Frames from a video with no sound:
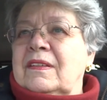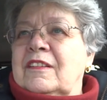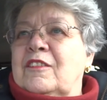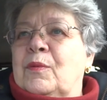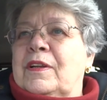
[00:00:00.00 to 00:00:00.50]

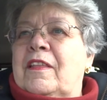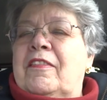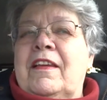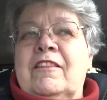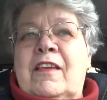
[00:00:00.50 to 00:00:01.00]
It's one of
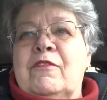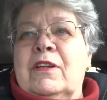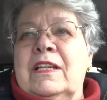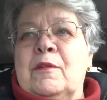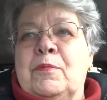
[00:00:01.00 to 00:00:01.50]
the things I
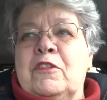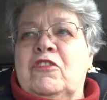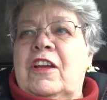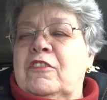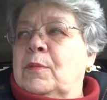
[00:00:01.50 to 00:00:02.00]
really
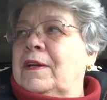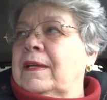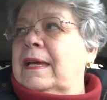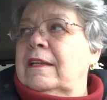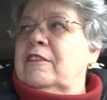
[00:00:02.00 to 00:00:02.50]
appreciate about
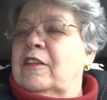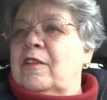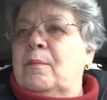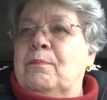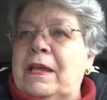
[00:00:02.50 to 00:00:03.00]
Canada,
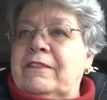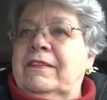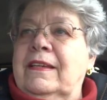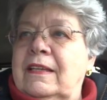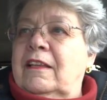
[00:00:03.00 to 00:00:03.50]
that
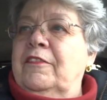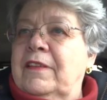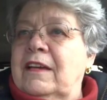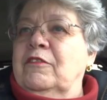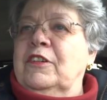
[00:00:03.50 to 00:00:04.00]
basic health
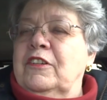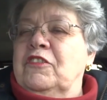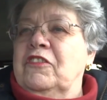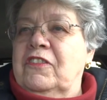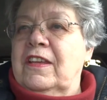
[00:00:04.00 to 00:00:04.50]
coverage
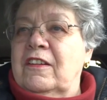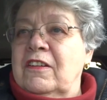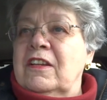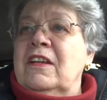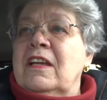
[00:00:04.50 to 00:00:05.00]
is there.
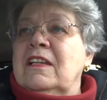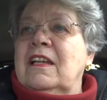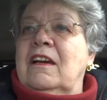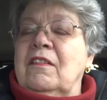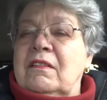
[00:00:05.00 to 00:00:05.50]

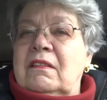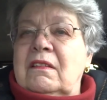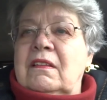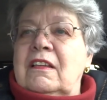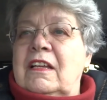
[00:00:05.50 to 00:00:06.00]
Now,
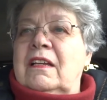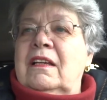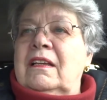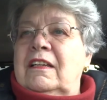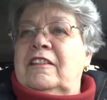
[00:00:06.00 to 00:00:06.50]

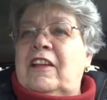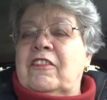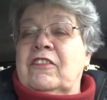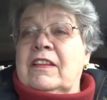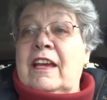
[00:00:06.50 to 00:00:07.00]
it
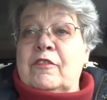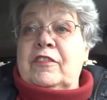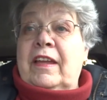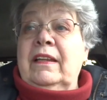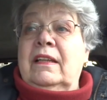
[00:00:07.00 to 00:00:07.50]
doesn't cover
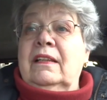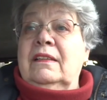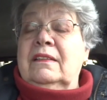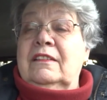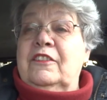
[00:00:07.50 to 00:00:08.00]
dental,
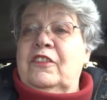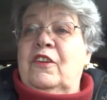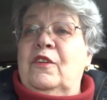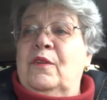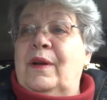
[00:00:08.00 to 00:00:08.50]

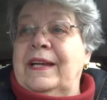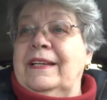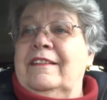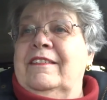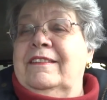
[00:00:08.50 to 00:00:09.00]
so I
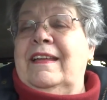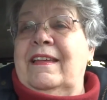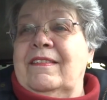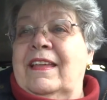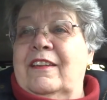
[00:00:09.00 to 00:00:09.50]

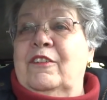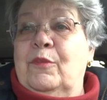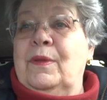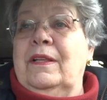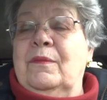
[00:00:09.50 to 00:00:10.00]
understand that as
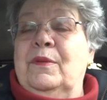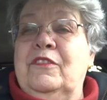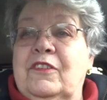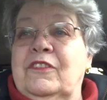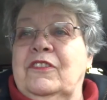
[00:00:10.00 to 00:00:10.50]
well,
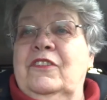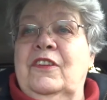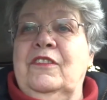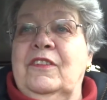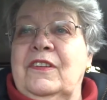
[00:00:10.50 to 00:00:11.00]
which is, you know,